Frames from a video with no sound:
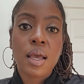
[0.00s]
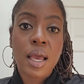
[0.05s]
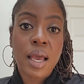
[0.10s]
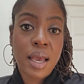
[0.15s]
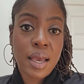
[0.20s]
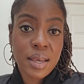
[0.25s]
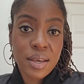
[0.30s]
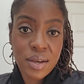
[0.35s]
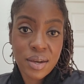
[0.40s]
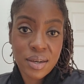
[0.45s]

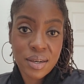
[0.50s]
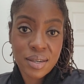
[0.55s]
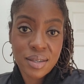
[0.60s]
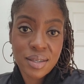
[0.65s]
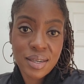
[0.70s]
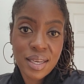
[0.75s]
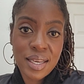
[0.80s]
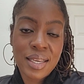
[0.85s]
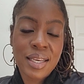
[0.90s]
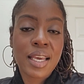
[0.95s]
Hey
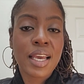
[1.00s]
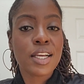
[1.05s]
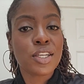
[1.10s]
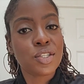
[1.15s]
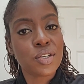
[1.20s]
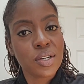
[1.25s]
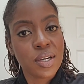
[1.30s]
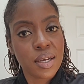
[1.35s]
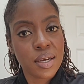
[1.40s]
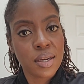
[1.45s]
y'all, in case
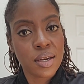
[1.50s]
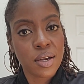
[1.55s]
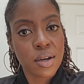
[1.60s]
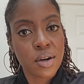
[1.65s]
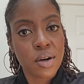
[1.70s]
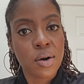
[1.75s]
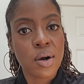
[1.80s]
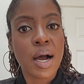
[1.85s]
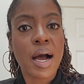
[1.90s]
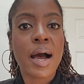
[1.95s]
you didn't
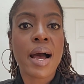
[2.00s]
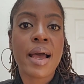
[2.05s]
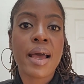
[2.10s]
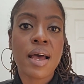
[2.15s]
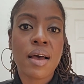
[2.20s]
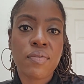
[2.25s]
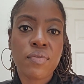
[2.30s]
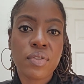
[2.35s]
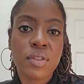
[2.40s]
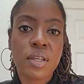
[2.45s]
know, I
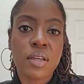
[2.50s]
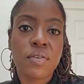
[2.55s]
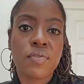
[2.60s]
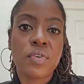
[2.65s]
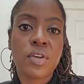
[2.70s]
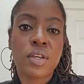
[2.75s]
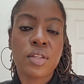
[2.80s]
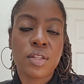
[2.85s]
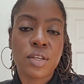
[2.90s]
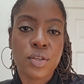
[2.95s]
have lived
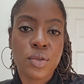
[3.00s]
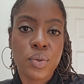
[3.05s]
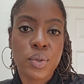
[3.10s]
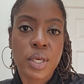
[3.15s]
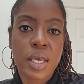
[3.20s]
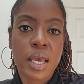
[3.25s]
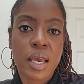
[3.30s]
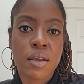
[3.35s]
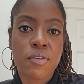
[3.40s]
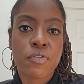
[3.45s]
in the
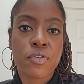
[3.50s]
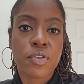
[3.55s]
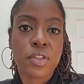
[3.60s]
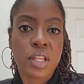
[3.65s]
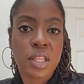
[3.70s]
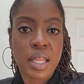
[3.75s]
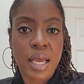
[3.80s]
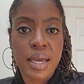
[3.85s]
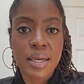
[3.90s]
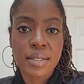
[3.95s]
UK for the
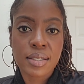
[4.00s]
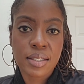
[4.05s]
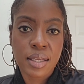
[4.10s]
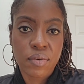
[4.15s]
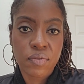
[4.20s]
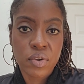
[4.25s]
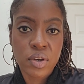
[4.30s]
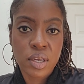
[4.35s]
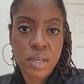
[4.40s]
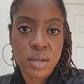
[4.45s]
last
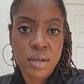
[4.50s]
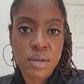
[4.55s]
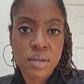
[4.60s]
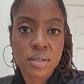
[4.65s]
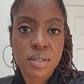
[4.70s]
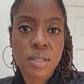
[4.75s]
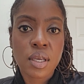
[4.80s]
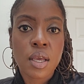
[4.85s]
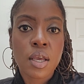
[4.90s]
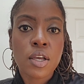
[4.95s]
7
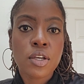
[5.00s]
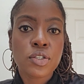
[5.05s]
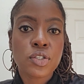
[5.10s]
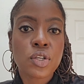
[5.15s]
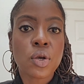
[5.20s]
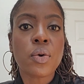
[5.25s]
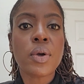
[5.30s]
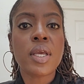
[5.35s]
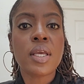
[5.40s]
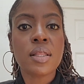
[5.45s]
years.
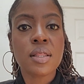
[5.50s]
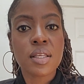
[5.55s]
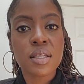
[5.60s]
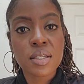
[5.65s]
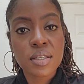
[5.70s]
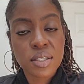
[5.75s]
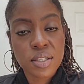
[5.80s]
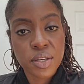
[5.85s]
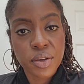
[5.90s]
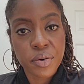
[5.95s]
So, in
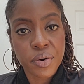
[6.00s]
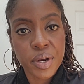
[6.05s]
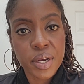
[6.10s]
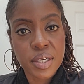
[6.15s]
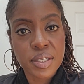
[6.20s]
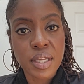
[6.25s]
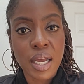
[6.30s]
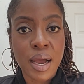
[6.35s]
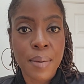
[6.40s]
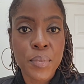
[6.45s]
this
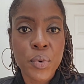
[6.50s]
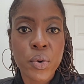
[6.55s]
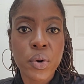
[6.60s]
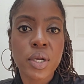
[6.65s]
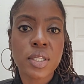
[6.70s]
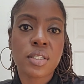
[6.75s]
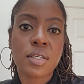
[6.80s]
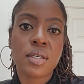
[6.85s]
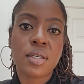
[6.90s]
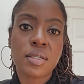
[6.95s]
series, I'm going
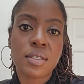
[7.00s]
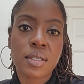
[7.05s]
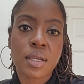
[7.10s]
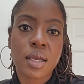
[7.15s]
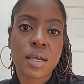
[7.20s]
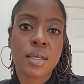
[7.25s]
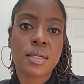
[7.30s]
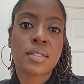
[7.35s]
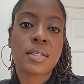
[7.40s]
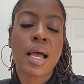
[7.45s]
to
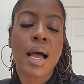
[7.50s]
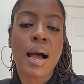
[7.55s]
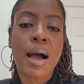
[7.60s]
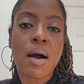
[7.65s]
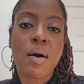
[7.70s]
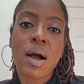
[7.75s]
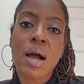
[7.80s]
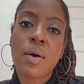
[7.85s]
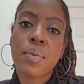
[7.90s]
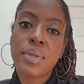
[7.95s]
discuss
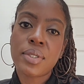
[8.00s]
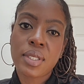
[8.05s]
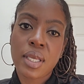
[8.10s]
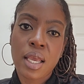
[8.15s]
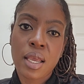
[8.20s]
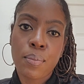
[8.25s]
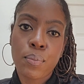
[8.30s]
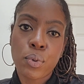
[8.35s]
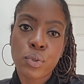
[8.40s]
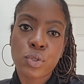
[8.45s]
how I was
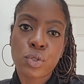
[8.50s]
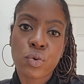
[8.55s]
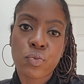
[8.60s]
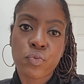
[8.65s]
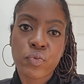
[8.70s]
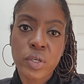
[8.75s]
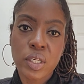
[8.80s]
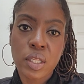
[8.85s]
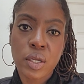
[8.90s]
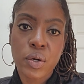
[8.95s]
able to
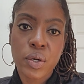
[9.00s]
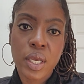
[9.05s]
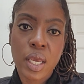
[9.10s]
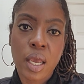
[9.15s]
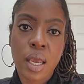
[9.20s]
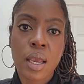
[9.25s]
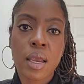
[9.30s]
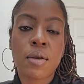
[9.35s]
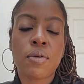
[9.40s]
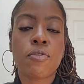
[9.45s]

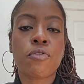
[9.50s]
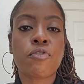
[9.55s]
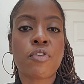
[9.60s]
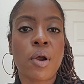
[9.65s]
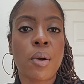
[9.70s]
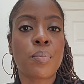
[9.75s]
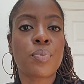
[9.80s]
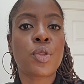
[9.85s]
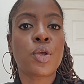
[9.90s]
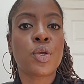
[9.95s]
relocate
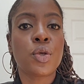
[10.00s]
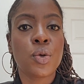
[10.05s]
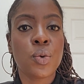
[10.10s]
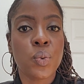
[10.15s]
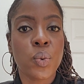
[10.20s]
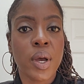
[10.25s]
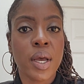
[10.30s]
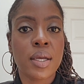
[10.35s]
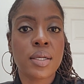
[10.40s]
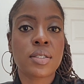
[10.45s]
from the
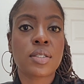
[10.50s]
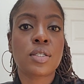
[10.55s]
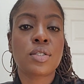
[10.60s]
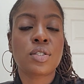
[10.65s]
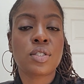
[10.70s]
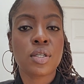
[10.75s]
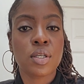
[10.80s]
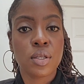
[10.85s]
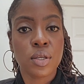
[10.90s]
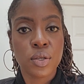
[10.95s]
US
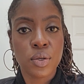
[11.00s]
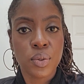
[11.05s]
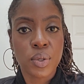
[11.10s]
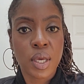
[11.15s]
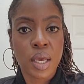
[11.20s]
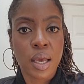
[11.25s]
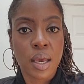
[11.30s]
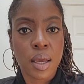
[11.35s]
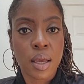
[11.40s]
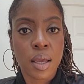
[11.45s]
to the
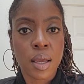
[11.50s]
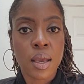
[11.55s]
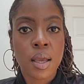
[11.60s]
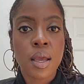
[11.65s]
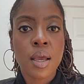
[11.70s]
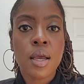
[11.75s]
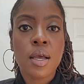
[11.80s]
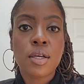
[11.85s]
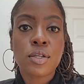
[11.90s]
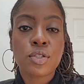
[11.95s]
UK.
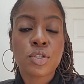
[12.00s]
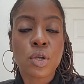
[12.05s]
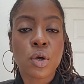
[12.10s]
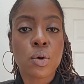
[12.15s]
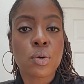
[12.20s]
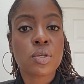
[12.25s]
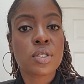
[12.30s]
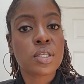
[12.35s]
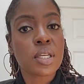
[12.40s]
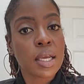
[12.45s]

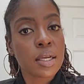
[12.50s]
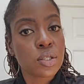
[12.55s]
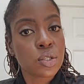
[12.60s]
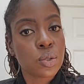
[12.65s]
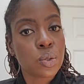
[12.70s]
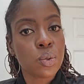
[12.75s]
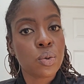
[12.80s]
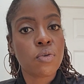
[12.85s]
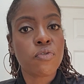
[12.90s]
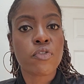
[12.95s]
So, stay
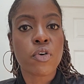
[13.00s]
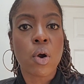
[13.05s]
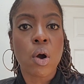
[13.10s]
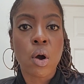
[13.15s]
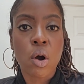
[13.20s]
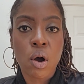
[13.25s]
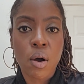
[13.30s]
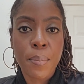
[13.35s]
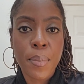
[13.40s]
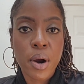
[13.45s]
tuned for
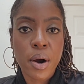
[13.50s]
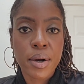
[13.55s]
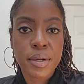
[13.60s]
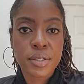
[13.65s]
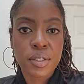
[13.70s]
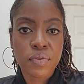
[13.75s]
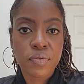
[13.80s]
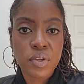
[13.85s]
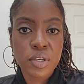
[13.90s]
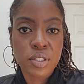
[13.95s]
all
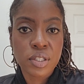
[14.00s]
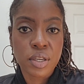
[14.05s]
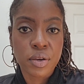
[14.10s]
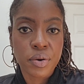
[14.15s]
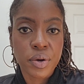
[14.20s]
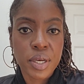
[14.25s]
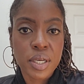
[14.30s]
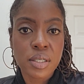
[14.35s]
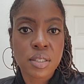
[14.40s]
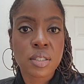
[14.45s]
parts of the
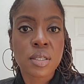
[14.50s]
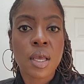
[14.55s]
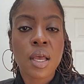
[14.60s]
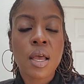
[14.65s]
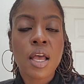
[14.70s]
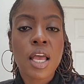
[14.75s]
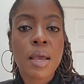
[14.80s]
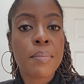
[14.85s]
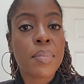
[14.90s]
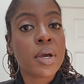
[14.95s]
series.
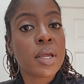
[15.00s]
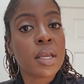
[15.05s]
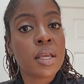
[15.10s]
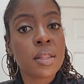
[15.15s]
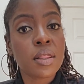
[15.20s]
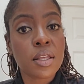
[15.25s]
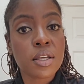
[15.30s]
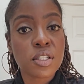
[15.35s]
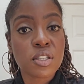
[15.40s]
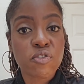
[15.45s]
But
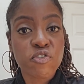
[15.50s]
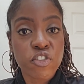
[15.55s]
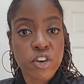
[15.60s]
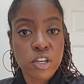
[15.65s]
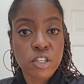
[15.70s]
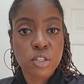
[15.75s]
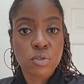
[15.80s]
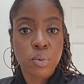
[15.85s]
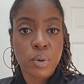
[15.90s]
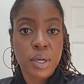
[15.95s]
in this
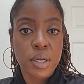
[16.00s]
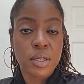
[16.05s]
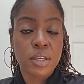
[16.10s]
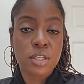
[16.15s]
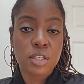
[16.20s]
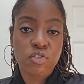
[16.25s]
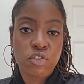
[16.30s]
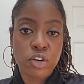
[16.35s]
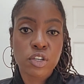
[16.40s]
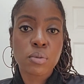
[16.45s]
first part
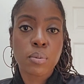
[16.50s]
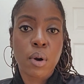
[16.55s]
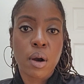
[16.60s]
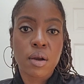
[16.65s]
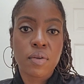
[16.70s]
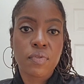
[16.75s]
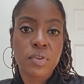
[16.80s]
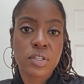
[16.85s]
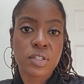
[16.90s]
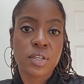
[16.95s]

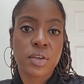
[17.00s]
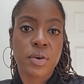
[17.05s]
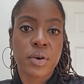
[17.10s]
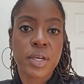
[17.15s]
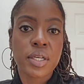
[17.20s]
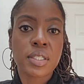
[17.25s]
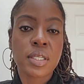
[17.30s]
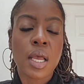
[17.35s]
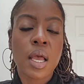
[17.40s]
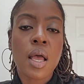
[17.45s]
of the
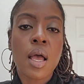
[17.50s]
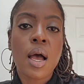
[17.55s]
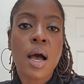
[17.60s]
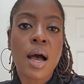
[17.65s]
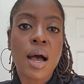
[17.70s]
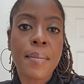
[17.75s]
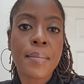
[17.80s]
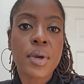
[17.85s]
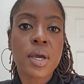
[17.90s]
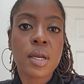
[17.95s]
series,
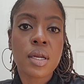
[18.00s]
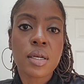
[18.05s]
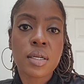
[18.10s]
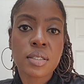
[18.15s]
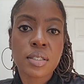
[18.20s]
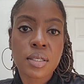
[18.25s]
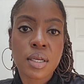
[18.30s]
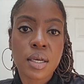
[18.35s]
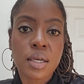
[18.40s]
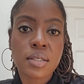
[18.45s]
I'm going to
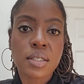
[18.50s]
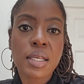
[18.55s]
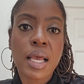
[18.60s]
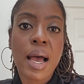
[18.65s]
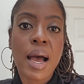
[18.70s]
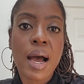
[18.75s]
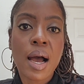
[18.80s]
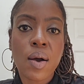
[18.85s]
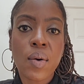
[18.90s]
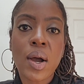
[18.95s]
discuss
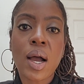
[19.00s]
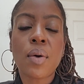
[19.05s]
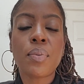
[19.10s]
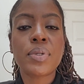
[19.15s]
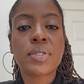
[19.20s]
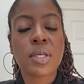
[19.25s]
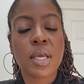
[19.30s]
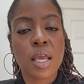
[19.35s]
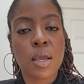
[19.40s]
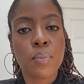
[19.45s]
how I
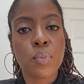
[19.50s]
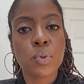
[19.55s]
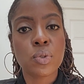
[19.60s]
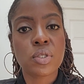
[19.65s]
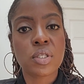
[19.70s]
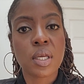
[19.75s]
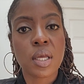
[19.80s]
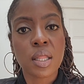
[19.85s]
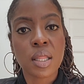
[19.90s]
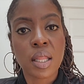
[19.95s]
was able
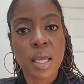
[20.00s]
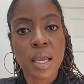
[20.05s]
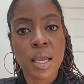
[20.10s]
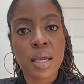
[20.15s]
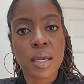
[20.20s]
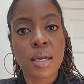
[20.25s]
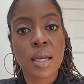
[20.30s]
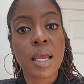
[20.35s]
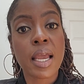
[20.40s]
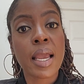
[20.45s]
to
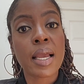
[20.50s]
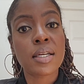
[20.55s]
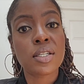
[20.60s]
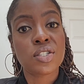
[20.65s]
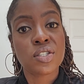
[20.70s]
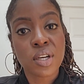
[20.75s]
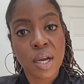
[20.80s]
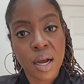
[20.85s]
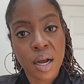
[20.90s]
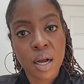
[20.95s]
land a
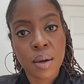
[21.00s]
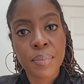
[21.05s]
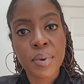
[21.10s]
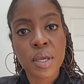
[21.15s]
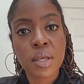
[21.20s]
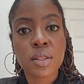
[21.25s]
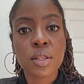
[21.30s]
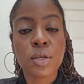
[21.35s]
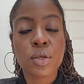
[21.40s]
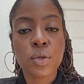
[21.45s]
job
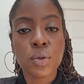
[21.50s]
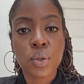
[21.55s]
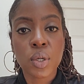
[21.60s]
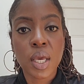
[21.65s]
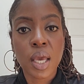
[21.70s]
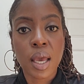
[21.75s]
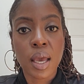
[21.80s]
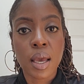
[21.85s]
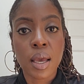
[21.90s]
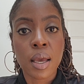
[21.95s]
in the
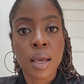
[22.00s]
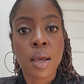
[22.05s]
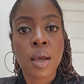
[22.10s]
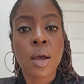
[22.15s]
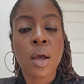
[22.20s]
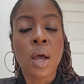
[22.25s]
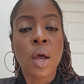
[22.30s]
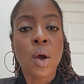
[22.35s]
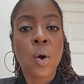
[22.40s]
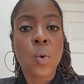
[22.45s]
UK
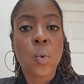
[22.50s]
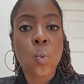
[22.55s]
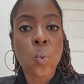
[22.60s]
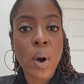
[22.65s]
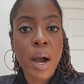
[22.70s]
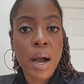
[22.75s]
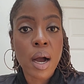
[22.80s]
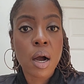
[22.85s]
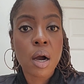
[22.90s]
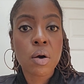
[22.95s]

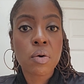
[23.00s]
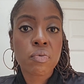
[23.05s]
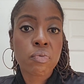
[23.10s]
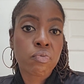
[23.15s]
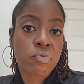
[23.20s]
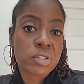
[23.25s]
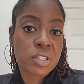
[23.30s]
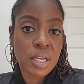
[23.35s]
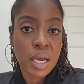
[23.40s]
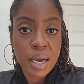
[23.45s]
while
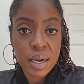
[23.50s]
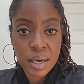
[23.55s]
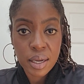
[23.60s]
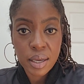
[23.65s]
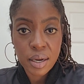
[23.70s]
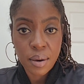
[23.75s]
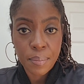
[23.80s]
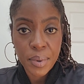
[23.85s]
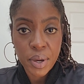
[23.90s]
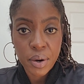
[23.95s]
residing
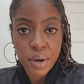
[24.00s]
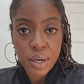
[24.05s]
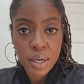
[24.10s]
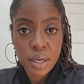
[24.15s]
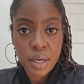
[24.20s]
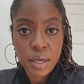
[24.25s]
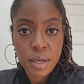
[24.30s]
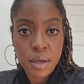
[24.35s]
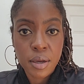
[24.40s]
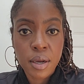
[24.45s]
in
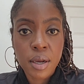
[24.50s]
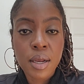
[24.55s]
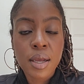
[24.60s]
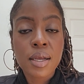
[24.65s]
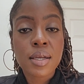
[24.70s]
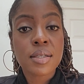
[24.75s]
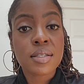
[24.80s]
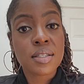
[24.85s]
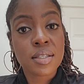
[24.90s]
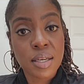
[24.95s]
America.
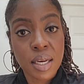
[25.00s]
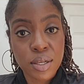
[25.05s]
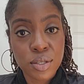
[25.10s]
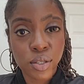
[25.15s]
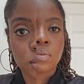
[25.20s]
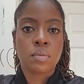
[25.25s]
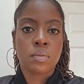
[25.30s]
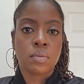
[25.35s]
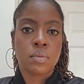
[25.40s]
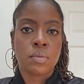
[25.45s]
Stay
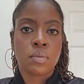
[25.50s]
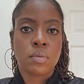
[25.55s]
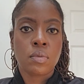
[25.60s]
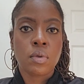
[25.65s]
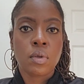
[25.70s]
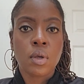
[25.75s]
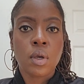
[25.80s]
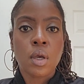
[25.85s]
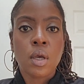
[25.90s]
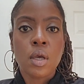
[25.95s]
tuned.
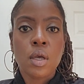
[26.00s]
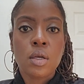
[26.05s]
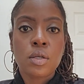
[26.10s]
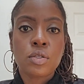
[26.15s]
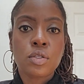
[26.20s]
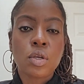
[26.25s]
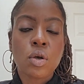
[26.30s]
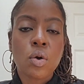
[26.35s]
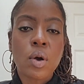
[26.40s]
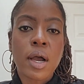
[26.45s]

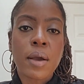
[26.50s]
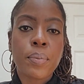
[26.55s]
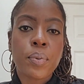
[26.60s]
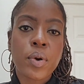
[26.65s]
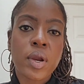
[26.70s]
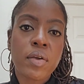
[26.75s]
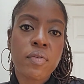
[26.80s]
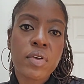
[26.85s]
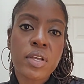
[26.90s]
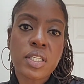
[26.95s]
So I
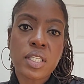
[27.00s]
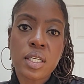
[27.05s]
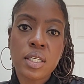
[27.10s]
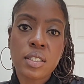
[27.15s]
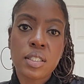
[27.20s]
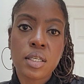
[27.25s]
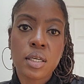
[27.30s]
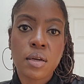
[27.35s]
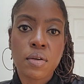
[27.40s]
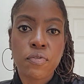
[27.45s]
previously
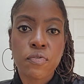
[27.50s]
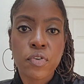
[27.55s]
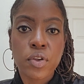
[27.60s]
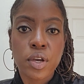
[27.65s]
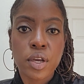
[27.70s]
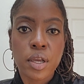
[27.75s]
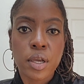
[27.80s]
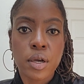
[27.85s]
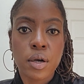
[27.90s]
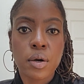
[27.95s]
did a
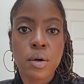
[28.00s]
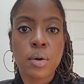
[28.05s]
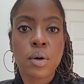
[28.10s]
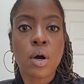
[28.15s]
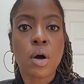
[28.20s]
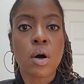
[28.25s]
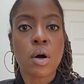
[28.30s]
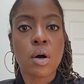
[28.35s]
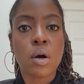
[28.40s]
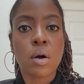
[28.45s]
video
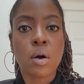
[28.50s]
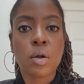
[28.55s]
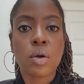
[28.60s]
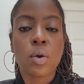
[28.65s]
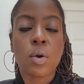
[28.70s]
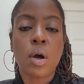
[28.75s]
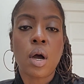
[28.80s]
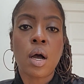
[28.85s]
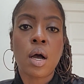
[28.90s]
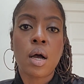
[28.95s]
called
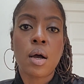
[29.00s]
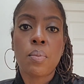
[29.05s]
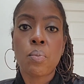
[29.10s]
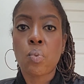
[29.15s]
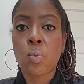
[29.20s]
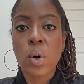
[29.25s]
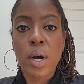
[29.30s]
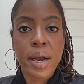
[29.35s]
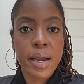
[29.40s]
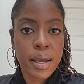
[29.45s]

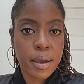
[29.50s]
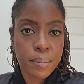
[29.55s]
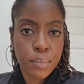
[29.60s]
Why I